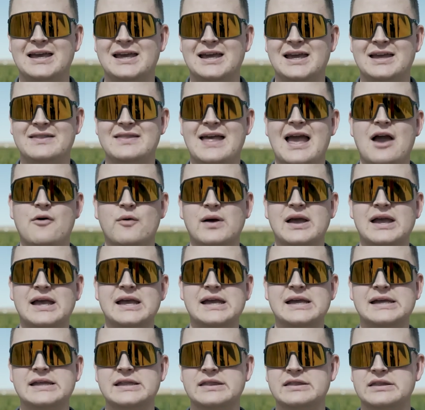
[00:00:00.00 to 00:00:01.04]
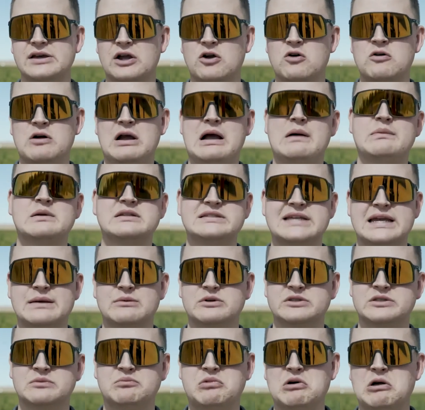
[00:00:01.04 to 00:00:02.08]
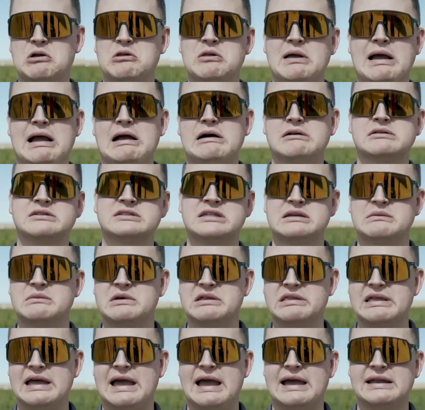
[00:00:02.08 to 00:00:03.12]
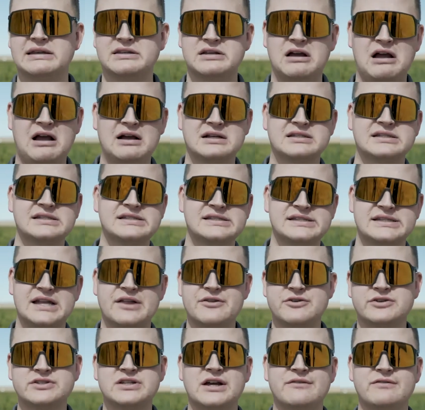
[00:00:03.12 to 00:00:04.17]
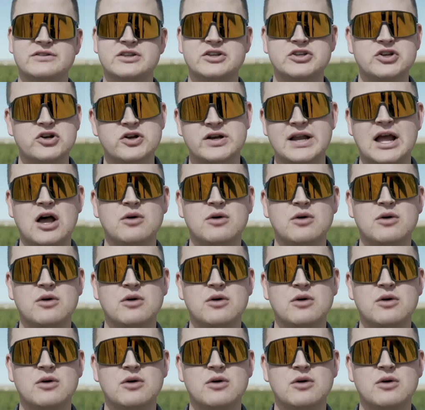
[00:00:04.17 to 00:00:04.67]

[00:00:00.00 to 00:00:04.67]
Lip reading: And that way the crop is able to pull out some of that toxins and other stuff in the dirt.